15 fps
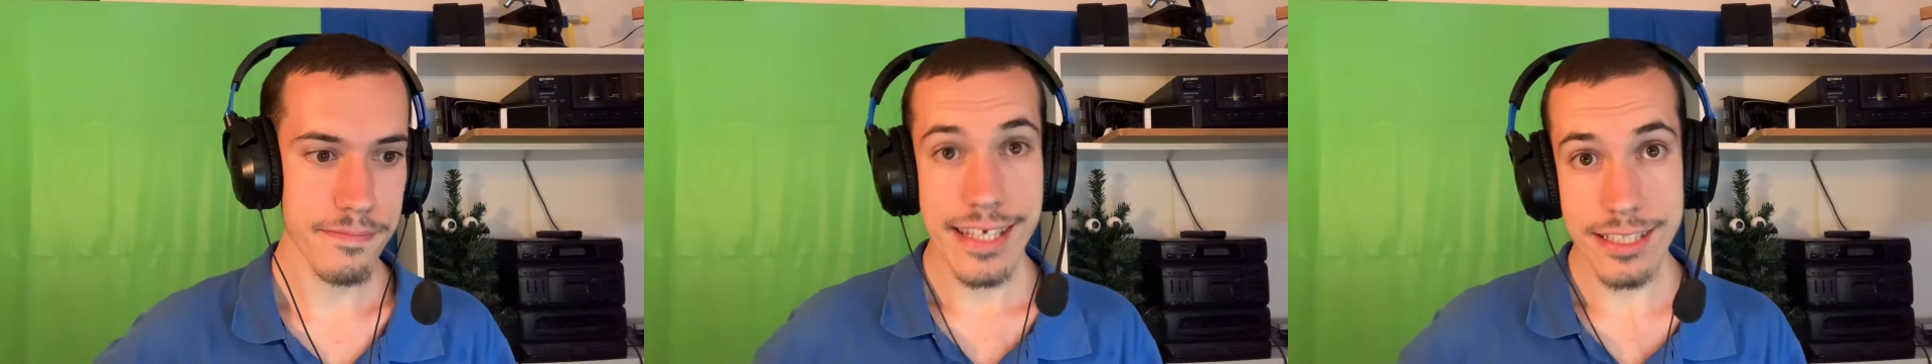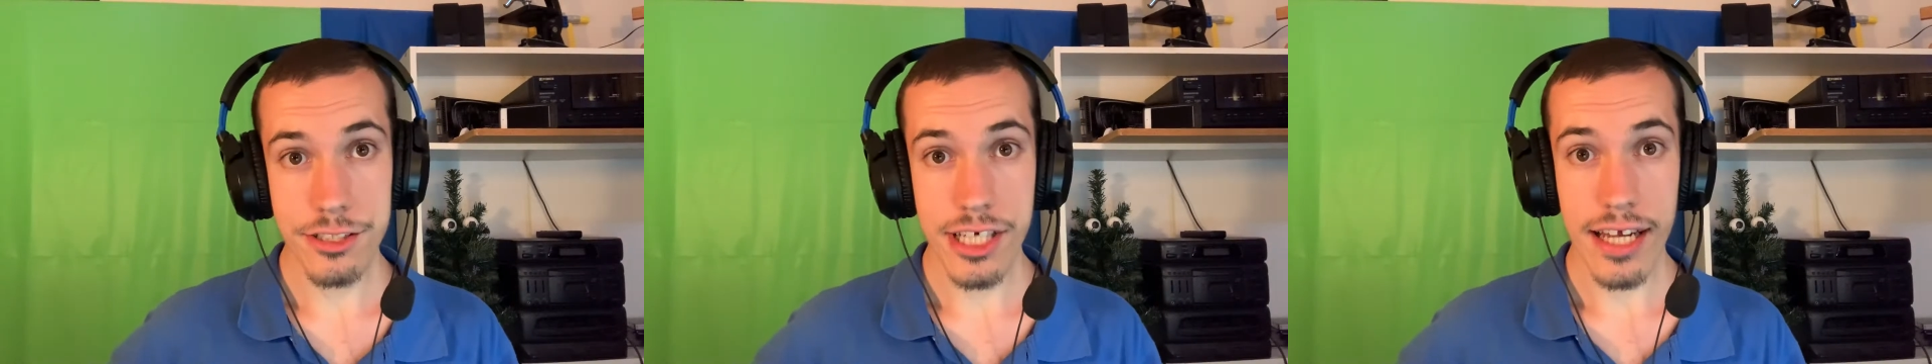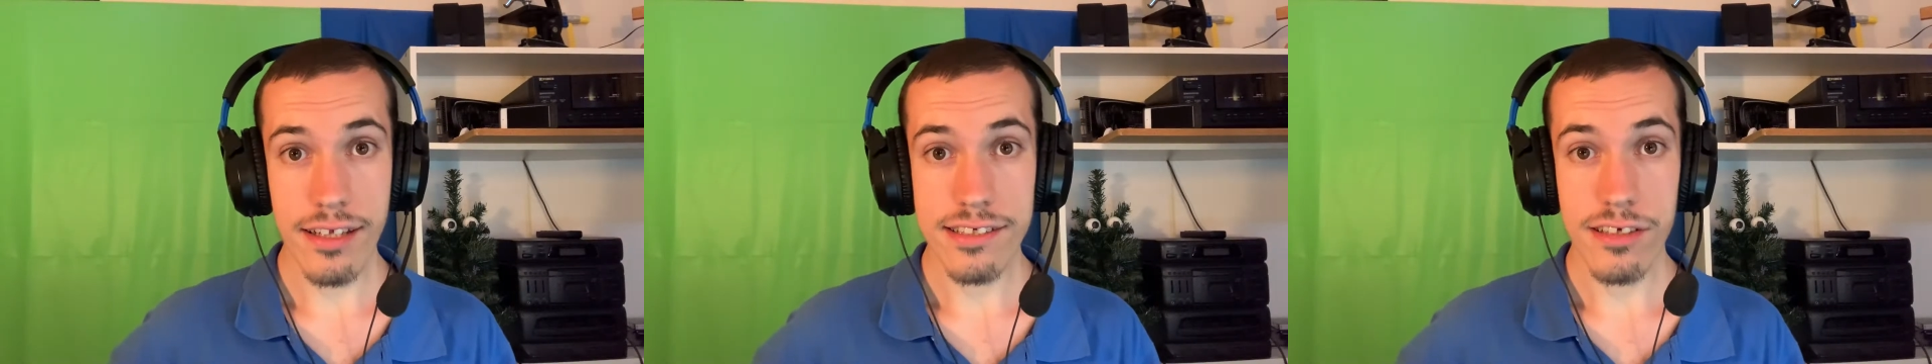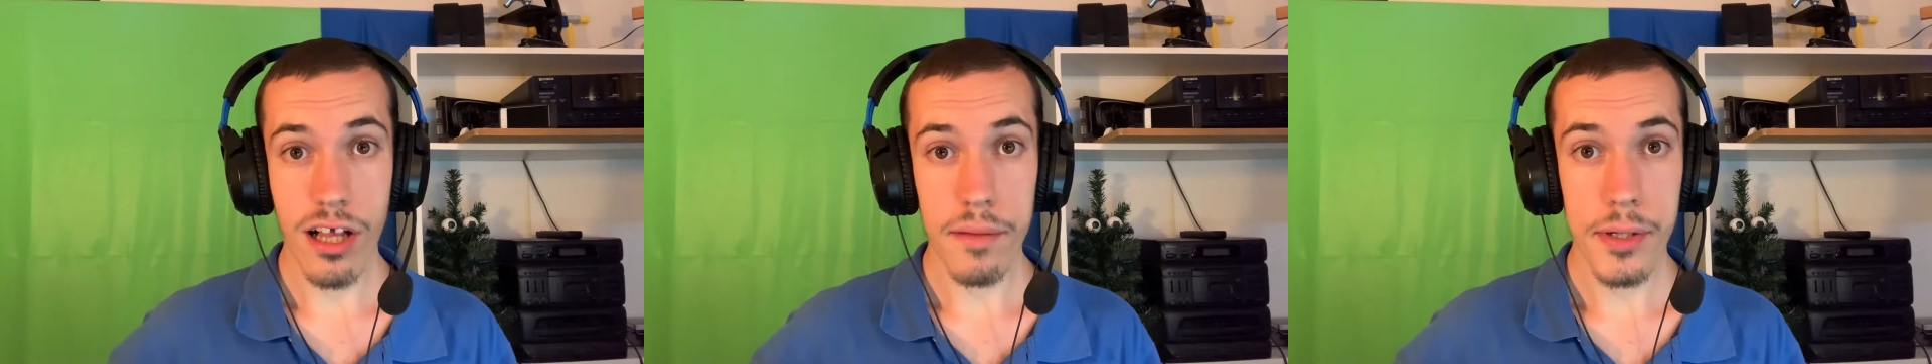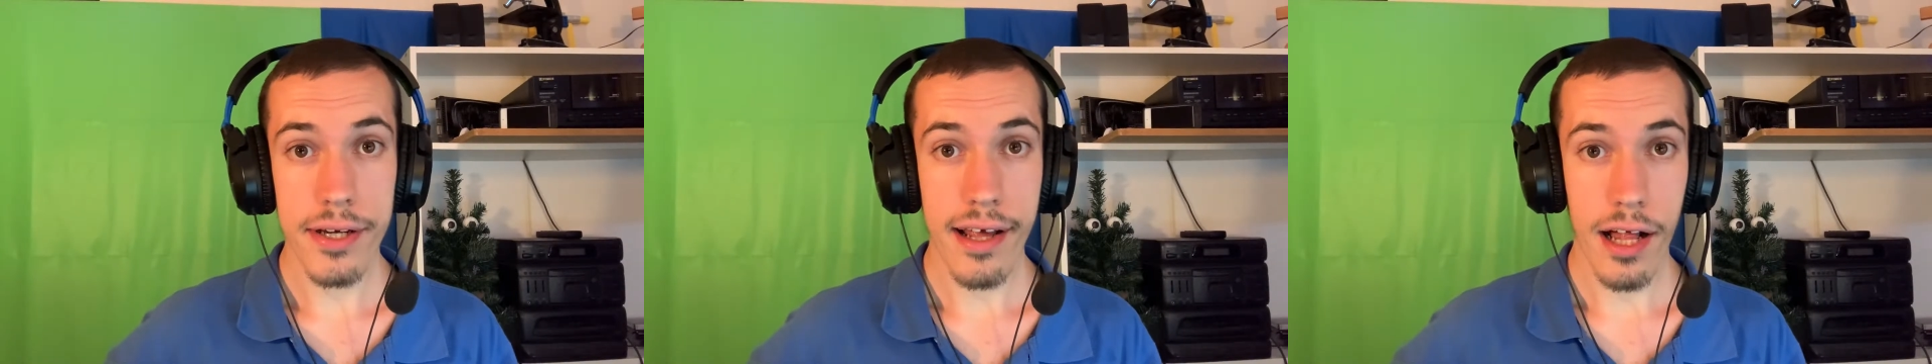This channel is all
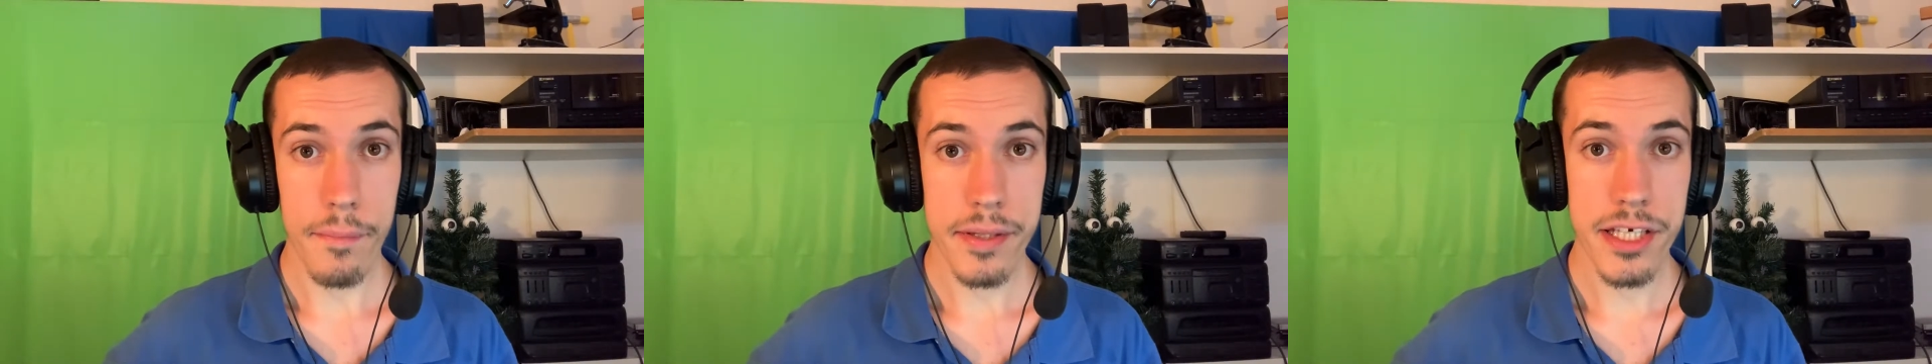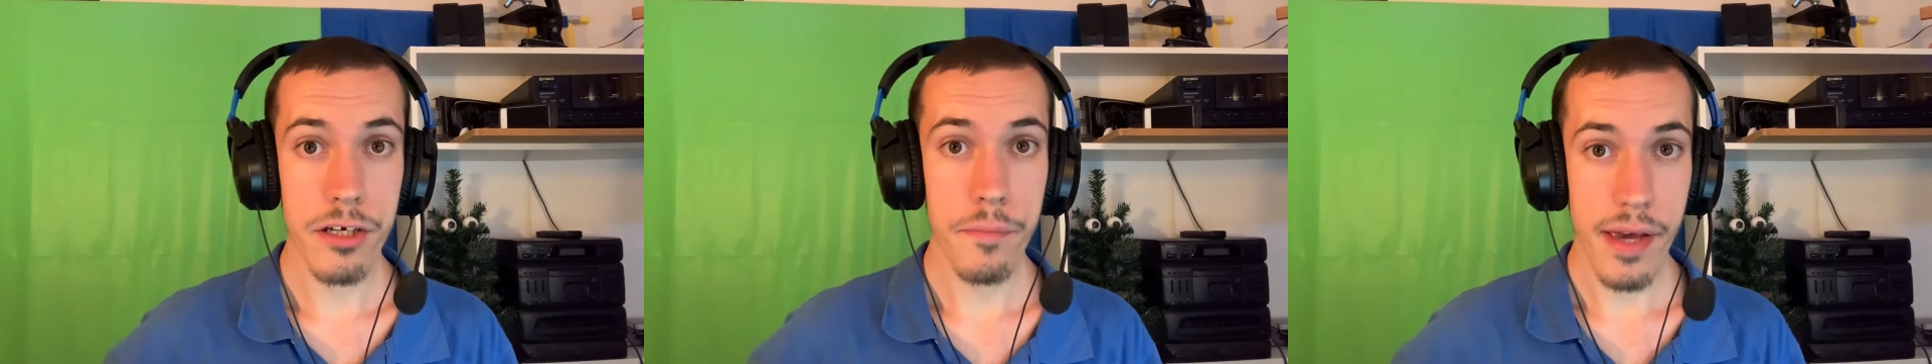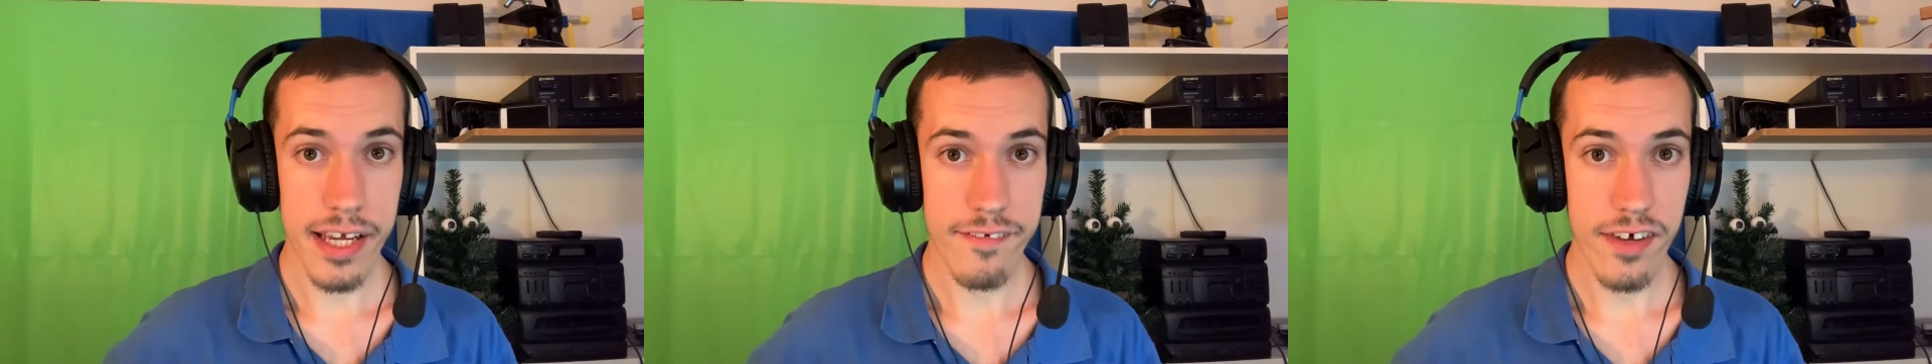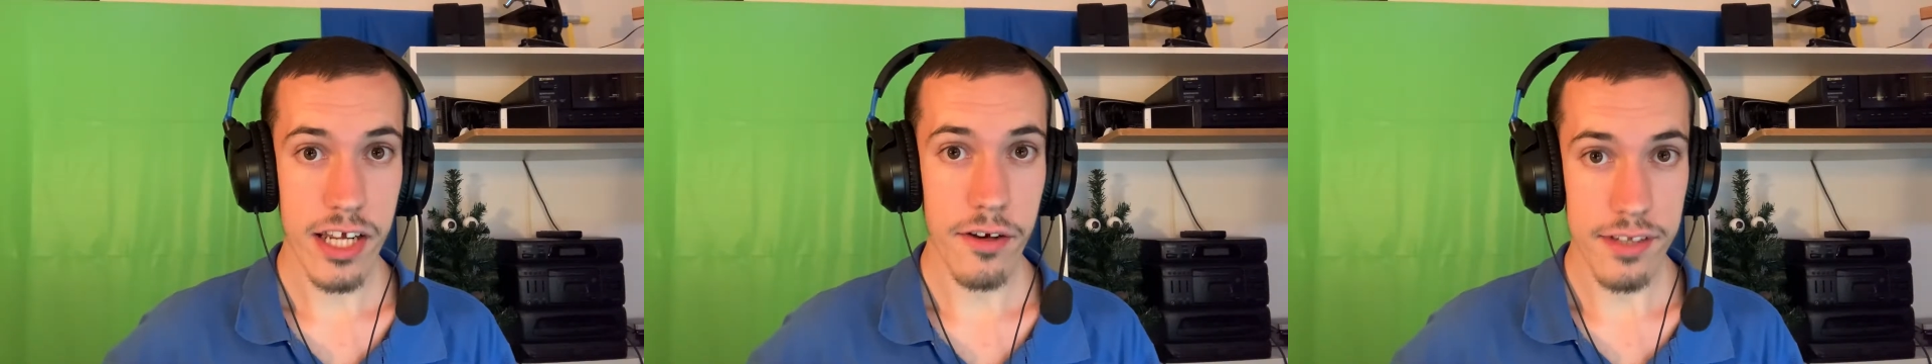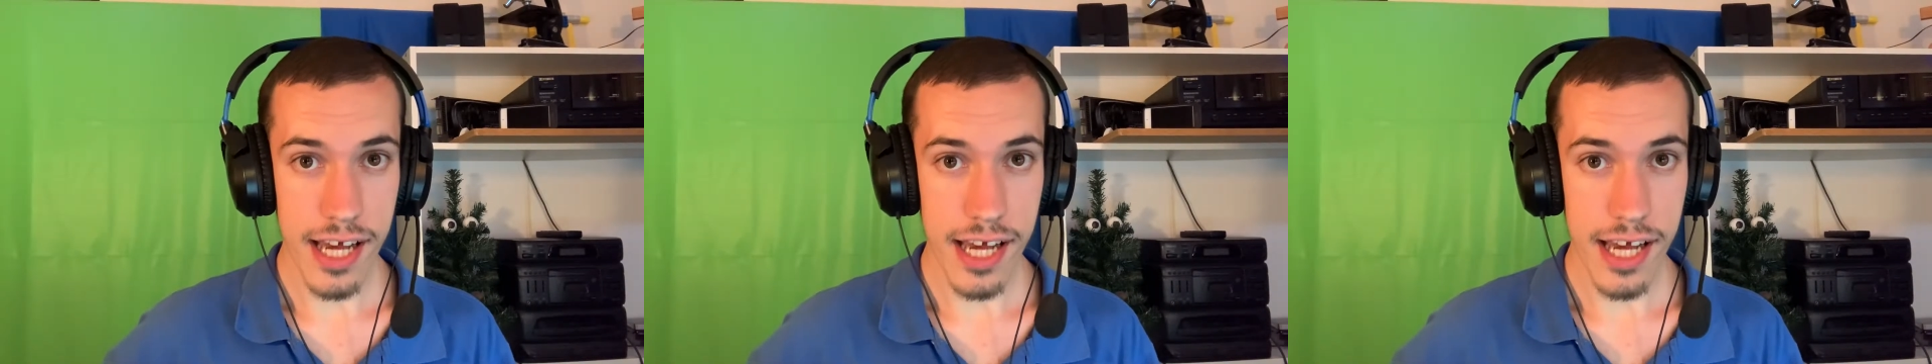about helping you make video,